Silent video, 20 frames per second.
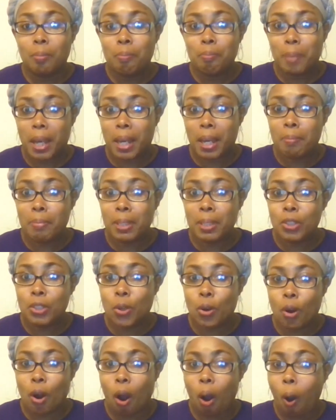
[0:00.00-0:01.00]
maybe
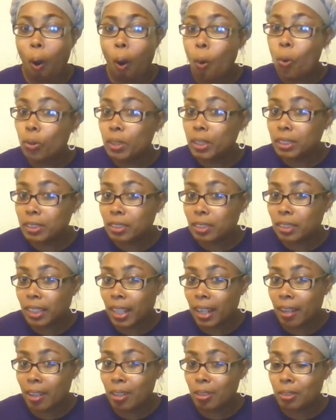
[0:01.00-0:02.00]
your oldest
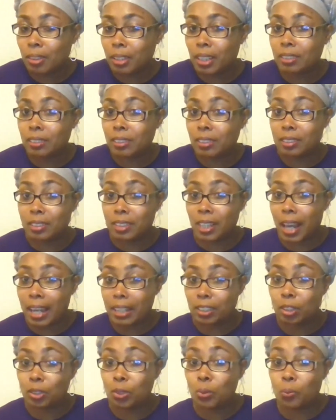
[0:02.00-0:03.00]
account that's
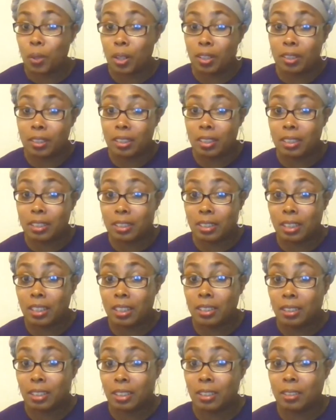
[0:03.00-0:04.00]
attached to one of these
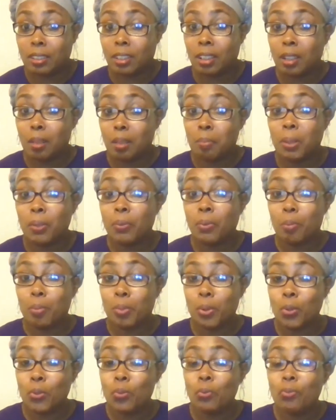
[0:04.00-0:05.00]
things that's going to be
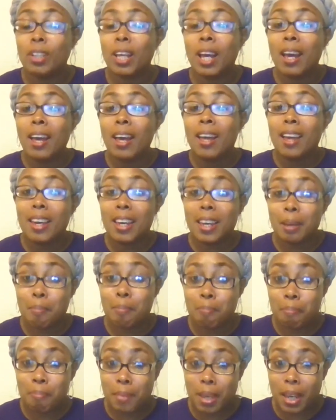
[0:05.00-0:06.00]
removed, it
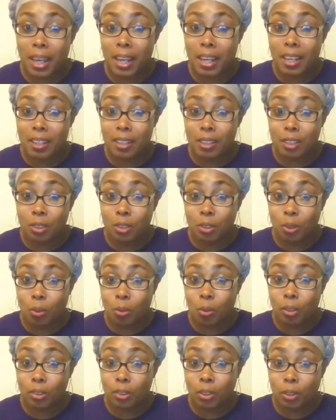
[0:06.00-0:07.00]
may
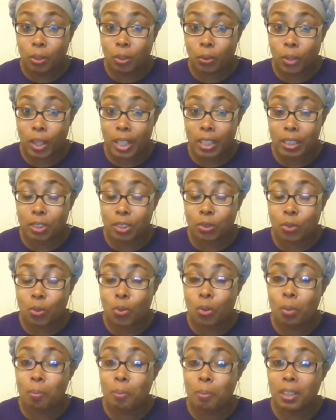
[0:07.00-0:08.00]
lower your credit
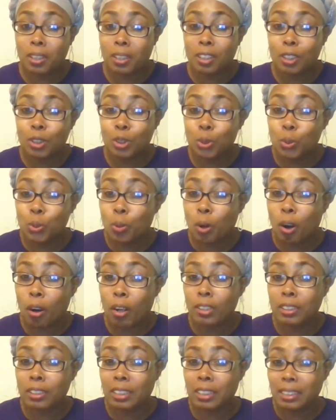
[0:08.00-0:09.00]
score because you
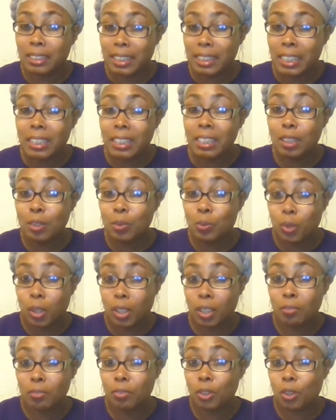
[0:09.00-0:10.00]
are deleting
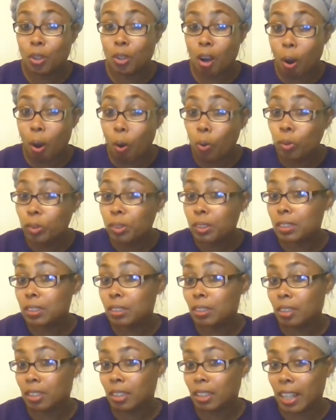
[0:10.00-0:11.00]
one of your
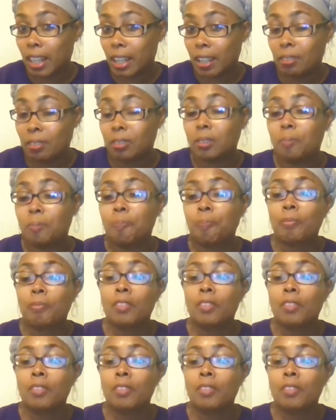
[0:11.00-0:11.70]
oldest accounts.